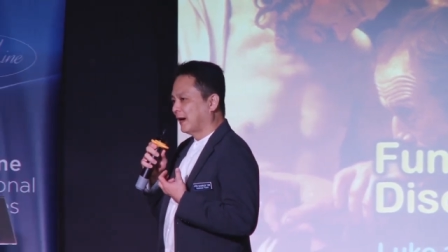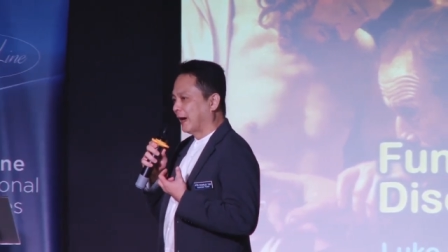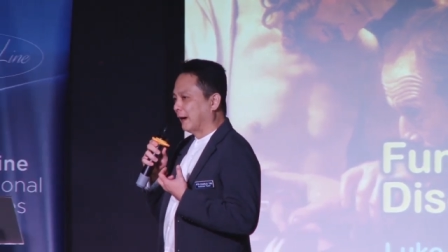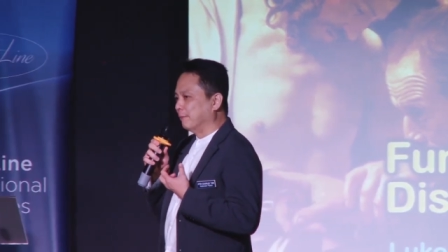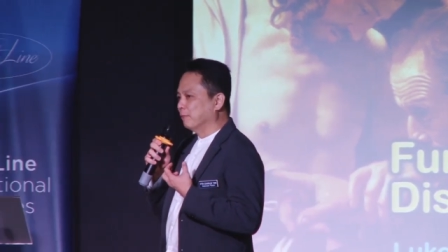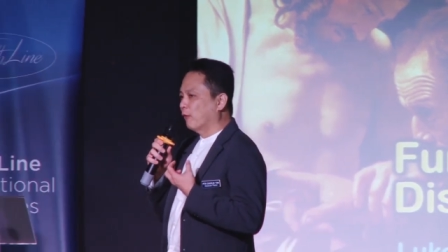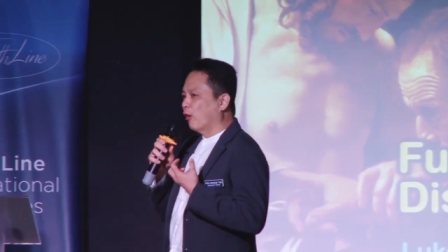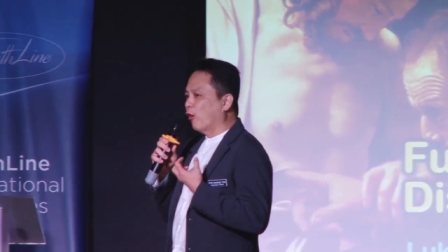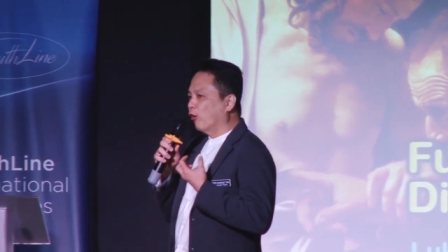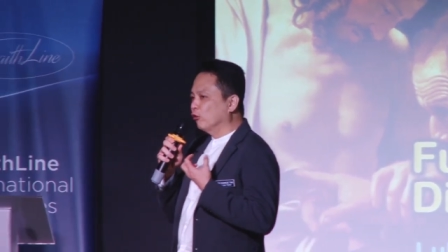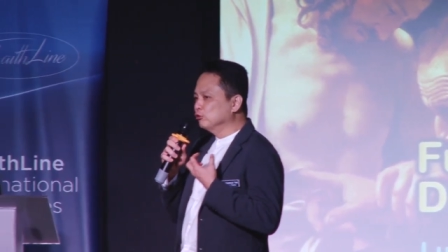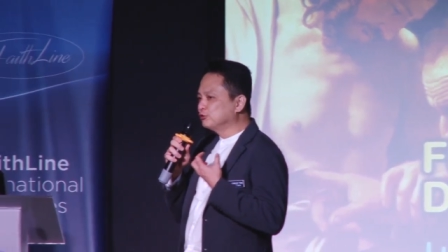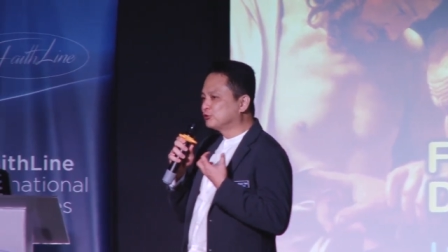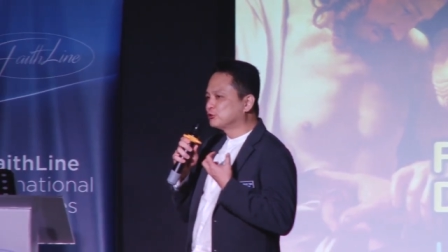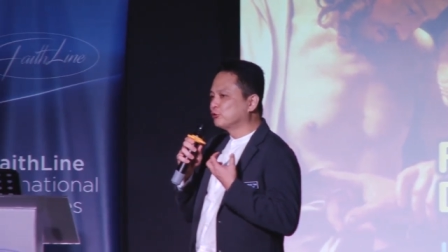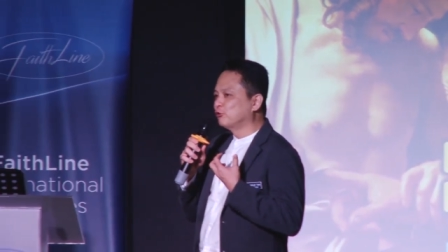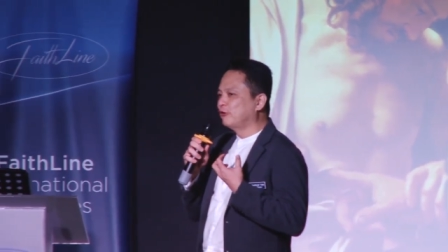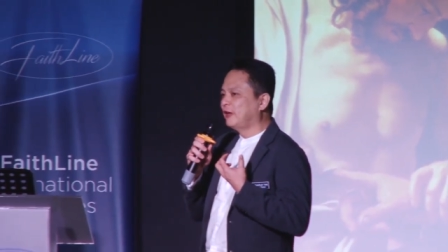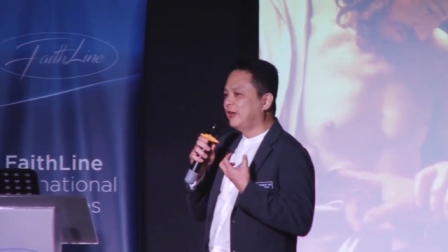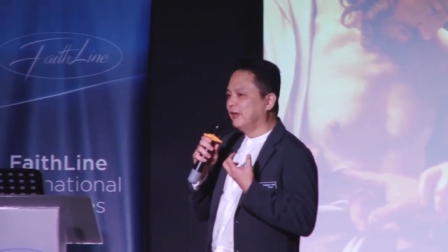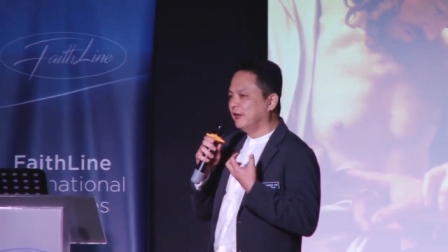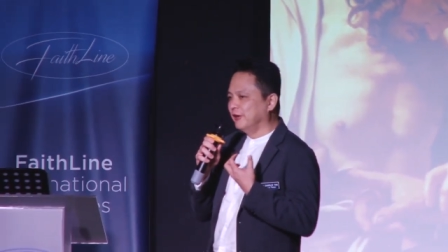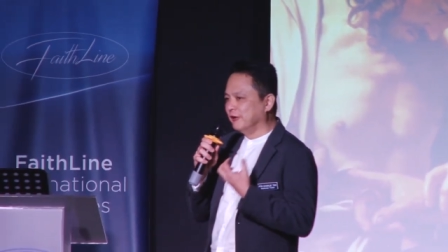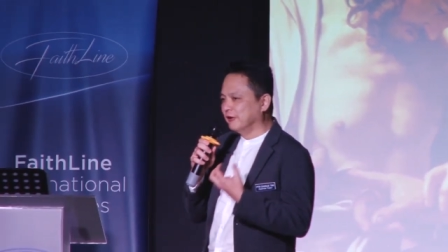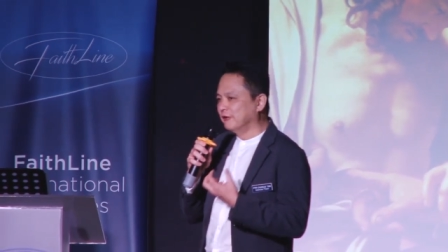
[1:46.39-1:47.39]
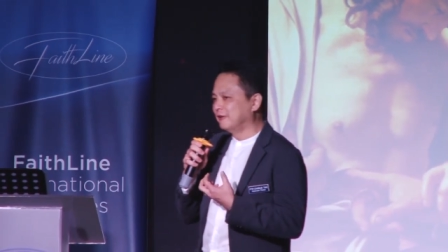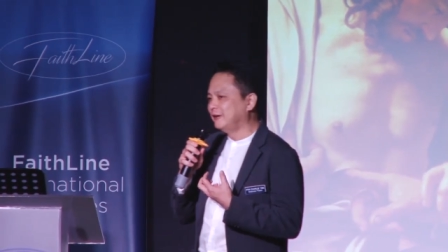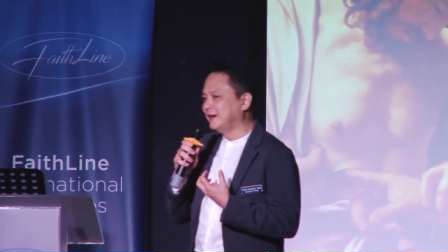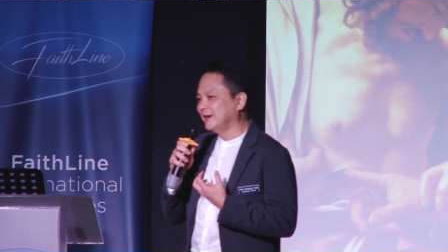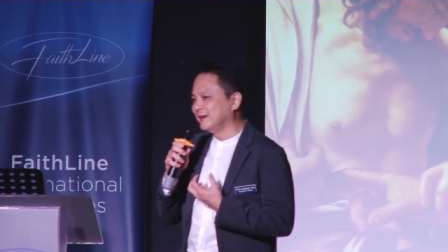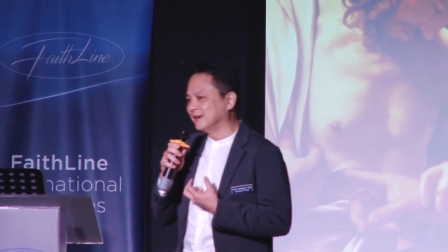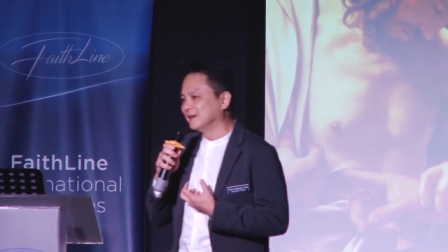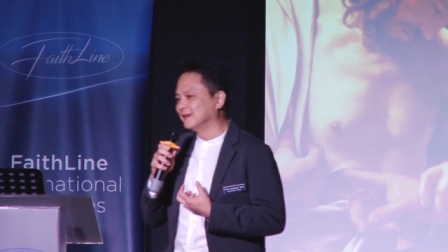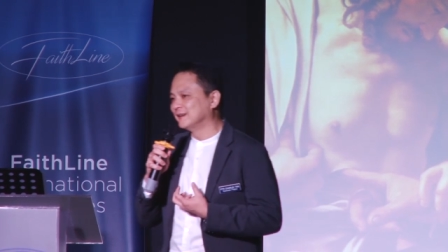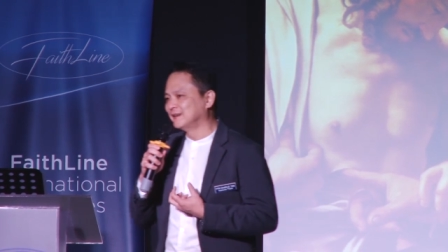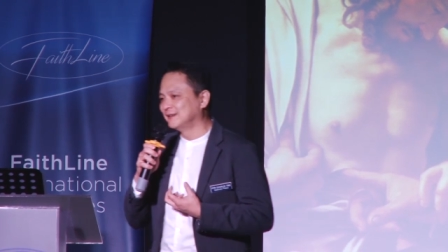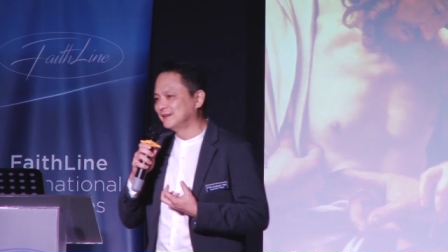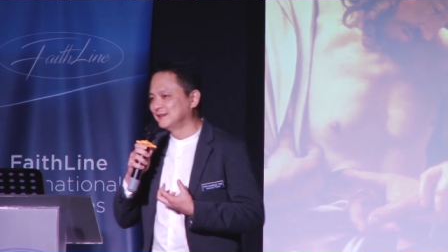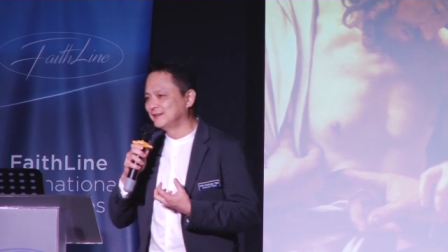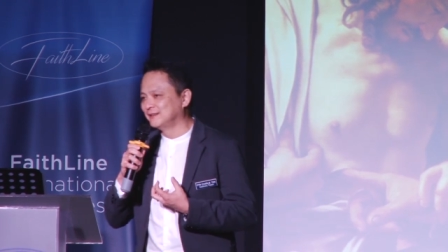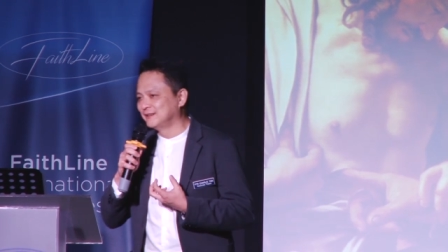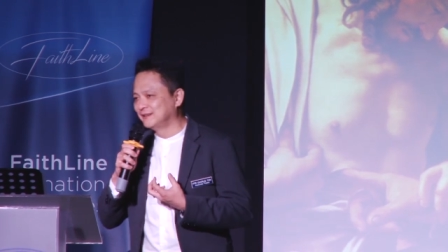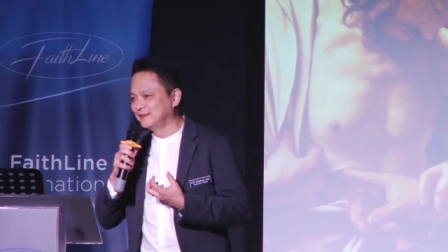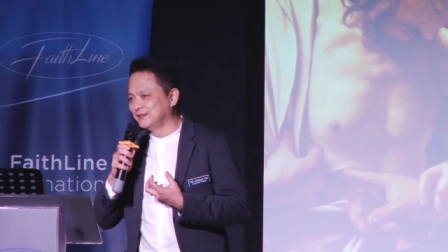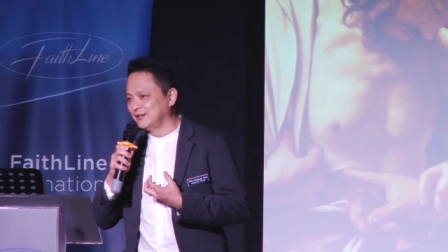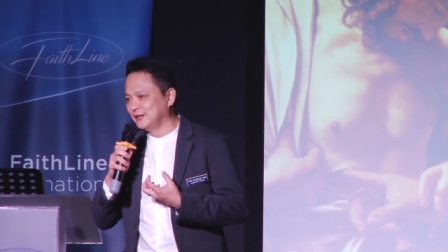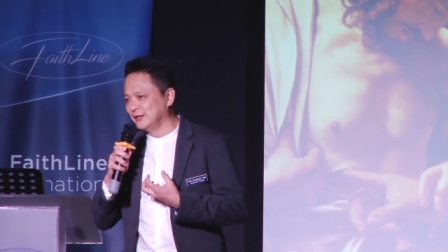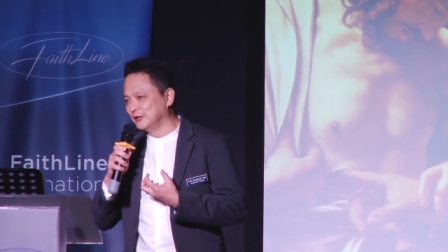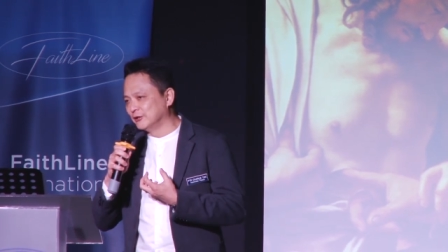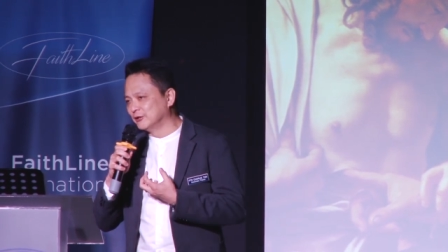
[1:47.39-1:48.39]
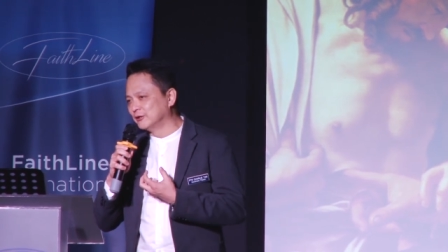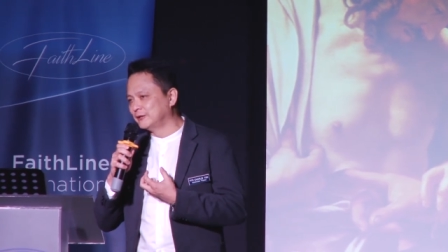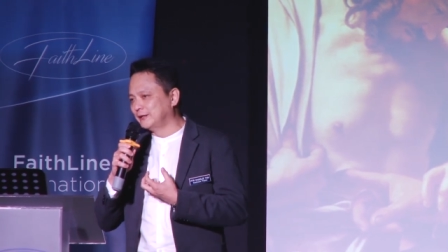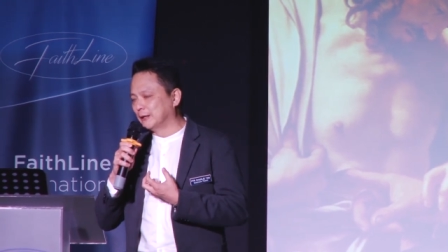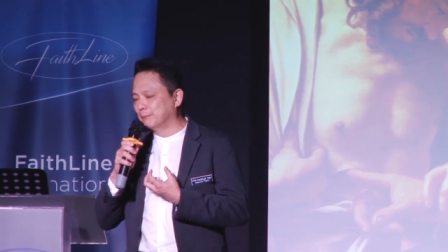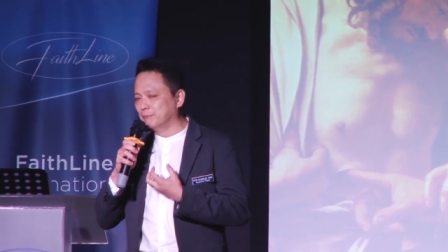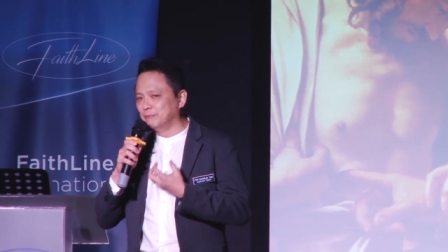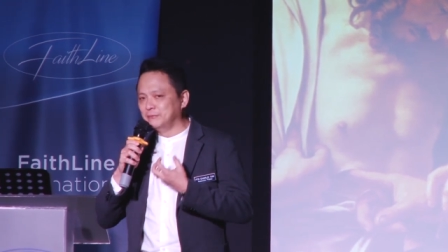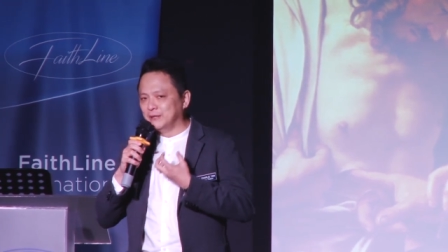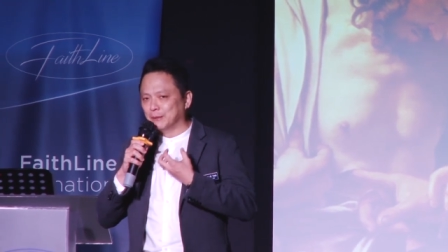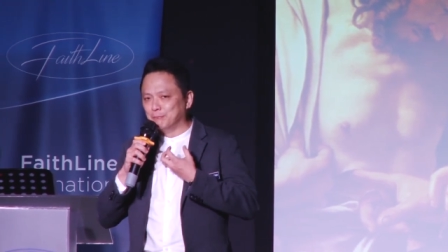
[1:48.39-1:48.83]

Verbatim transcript: I'm also hearing, you know, the,